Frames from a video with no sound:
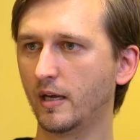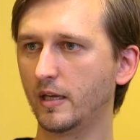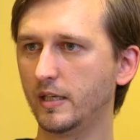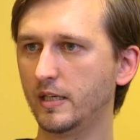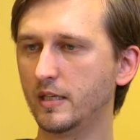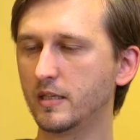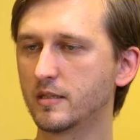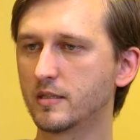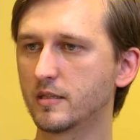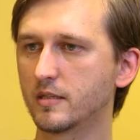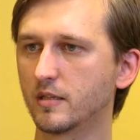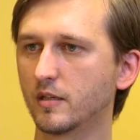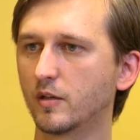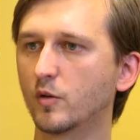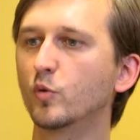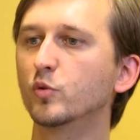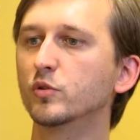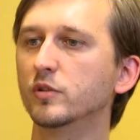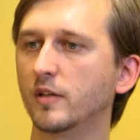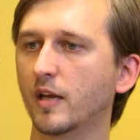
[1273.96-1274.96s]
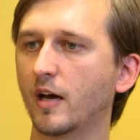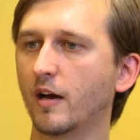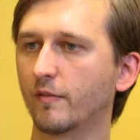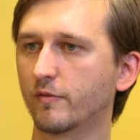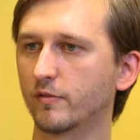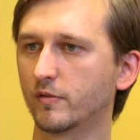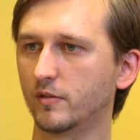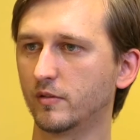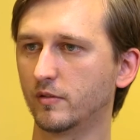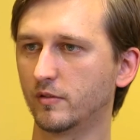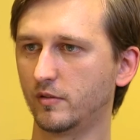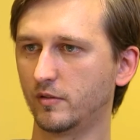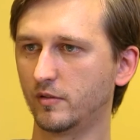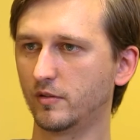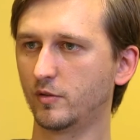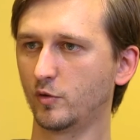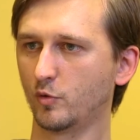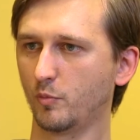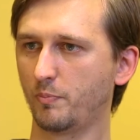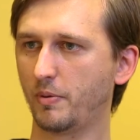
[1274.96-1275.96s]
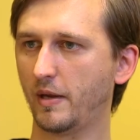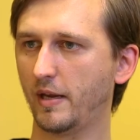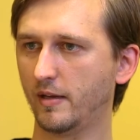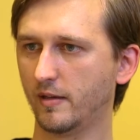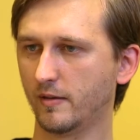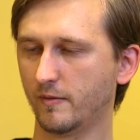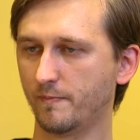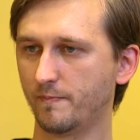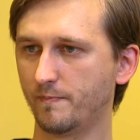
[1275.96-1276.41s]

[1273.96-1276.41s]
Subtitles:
is good enough to pay.